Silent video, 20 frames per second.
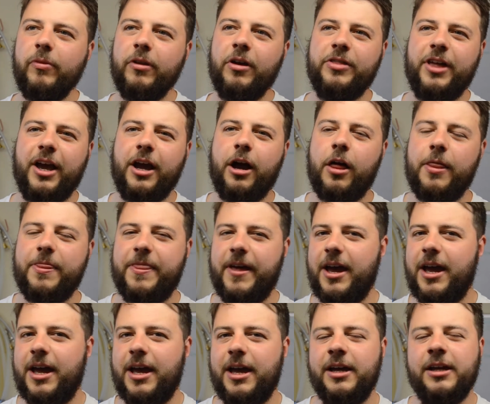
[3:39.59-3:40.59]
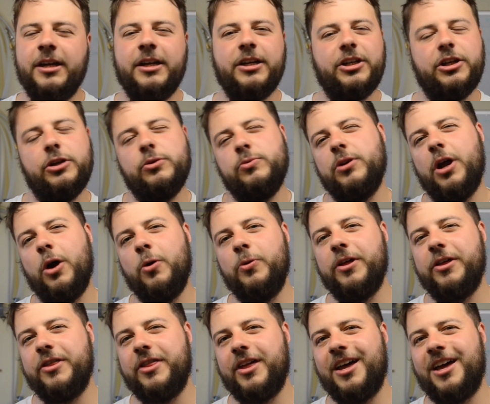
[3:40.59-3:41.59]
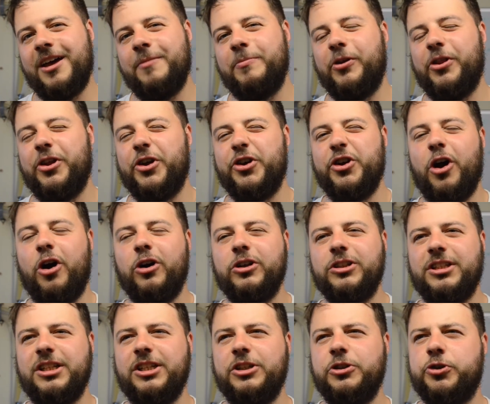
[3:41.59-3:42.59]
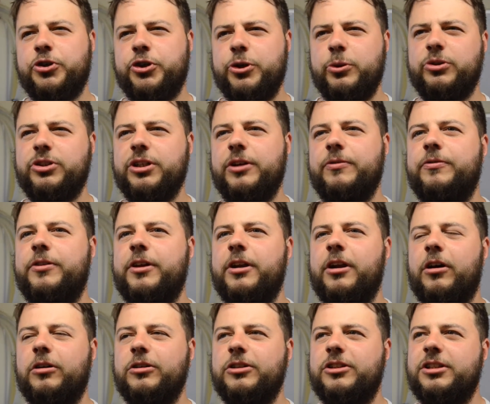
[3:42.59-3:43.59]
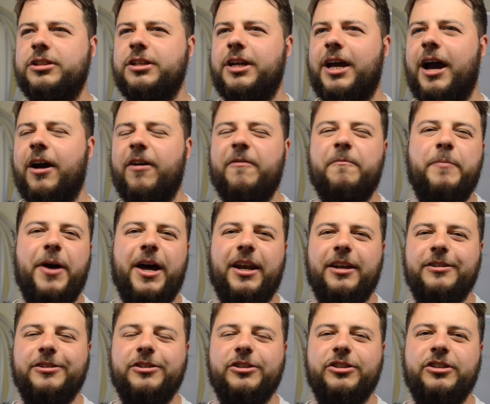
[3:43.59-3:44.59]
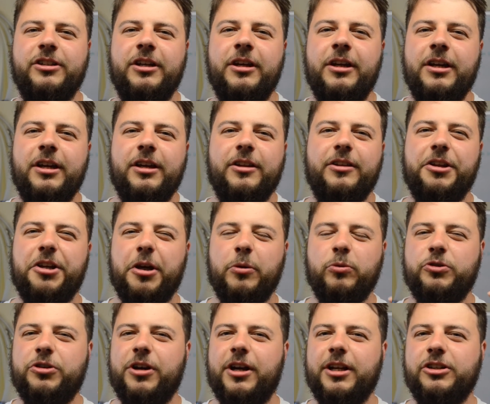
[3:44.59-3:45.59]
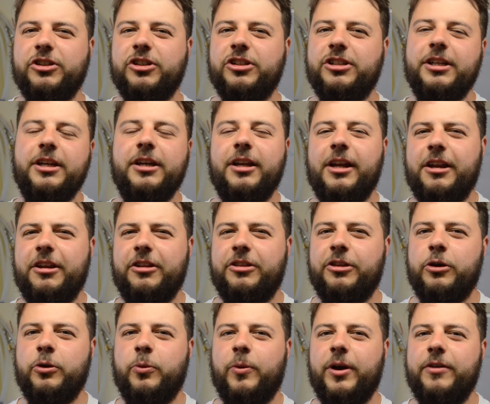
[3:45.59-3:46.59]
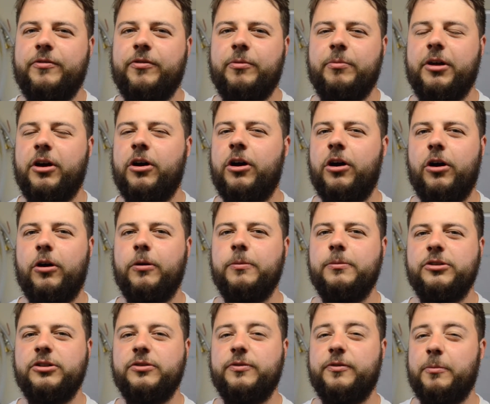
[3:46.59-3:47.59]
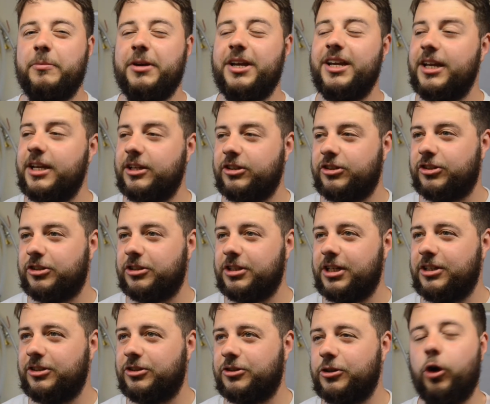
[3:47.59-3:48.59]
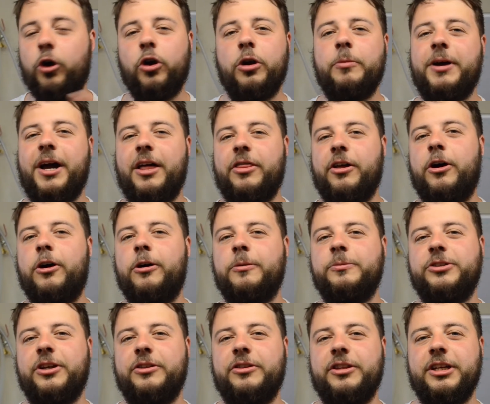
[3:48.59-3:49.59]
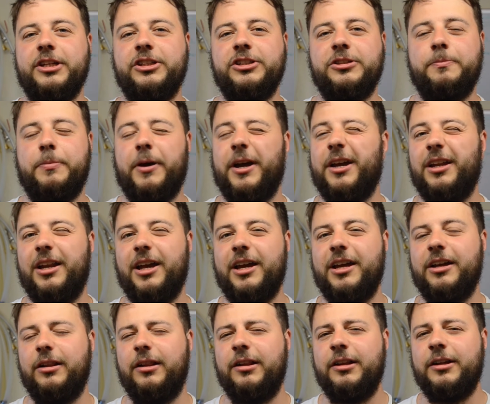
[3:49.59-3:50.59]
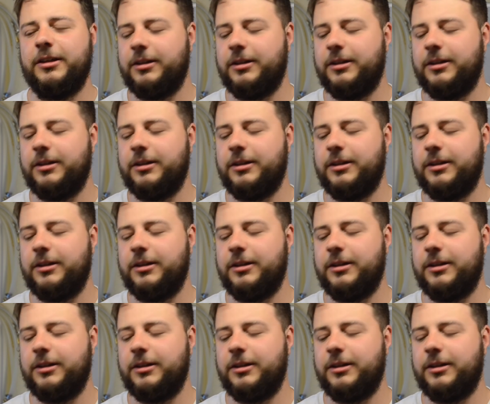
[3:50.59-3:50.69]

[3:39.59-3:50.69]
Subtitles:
They are there, you know they're there, but they're not intrusive, they're not out of balance. They don't try and steal anything away from the hops. For me, it's all about the hops on this pale ale.